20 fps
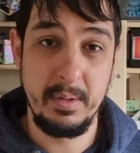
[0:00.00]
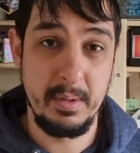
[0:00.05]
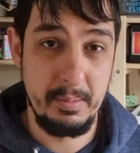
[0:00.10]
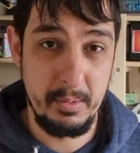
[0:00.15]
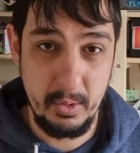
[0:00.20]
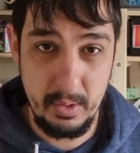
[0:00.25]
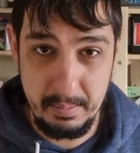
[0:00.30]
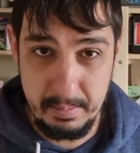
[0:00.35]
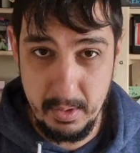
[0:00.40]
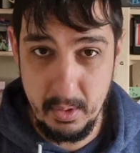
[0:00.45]
I bought
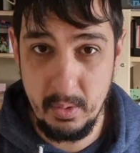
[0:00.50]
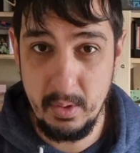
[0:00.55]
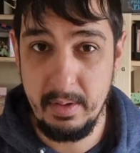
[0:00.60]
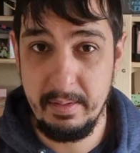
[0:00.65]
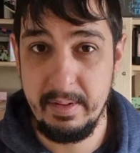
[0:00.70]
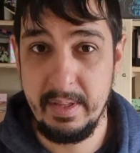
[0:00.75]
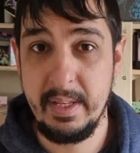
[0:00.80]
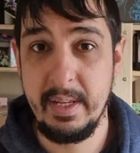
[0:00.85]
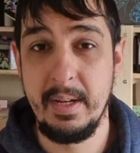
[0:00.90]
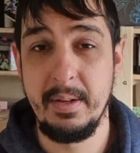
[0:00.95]
in a bulk lot
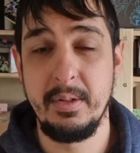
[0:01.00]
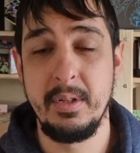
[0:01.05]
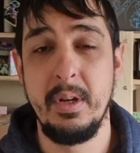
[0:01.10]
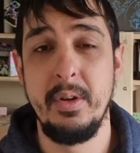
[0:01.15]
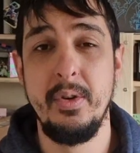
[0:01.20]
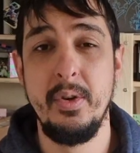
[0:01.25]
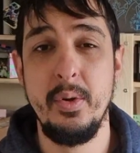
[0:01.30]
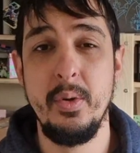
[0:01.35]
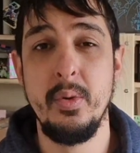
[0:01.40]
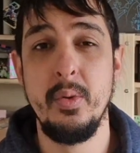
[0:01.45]
of 1,000. I
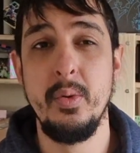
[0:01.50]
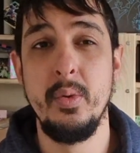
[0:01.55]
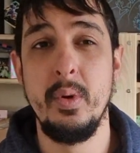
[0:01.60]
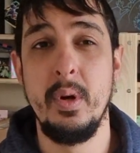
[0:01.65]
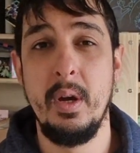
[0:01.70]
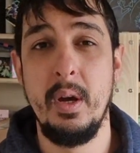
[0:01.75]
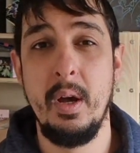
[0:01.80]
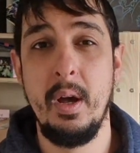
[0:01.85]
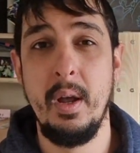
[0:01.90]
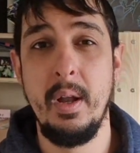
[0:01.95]
knew
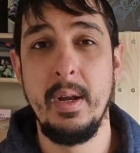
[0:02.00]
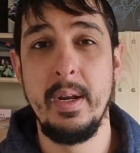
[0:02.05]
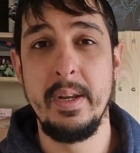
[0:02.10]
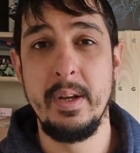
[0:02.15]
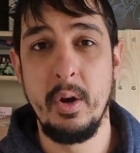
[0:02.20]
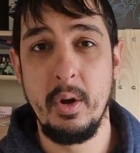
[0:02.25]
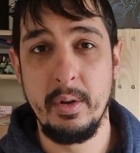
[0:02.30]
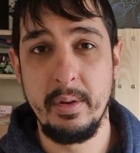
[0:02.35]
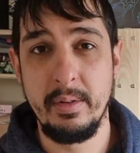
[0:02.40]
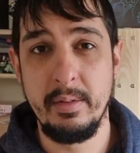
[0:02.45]

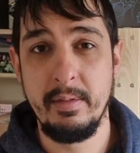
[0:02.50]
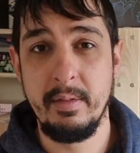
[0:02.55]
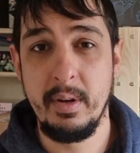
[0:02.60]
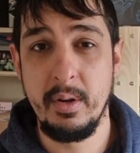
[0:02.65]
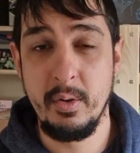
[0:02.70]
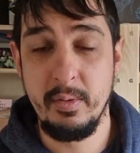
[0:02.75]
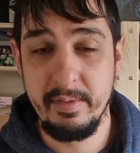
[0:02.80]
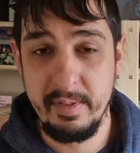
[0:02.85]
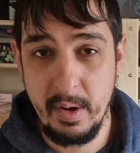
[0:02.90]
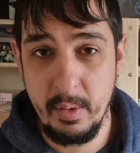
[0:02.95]

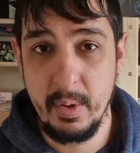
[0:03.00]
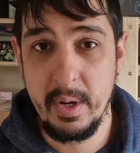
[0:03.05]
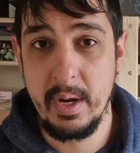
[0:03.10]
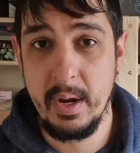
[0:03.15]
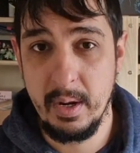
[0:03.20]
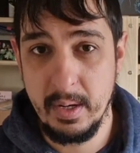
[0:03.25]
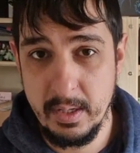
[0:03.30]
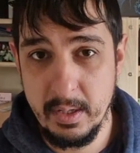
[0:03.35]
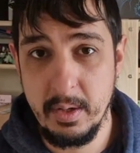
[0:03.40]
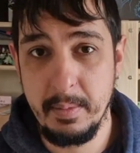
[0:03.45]
very
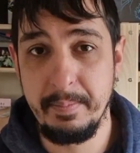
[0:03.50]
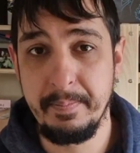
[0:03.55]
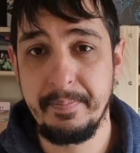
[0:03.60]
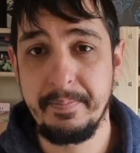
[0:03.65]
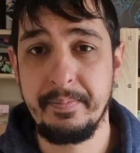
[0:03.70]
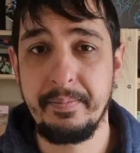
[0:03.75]
early on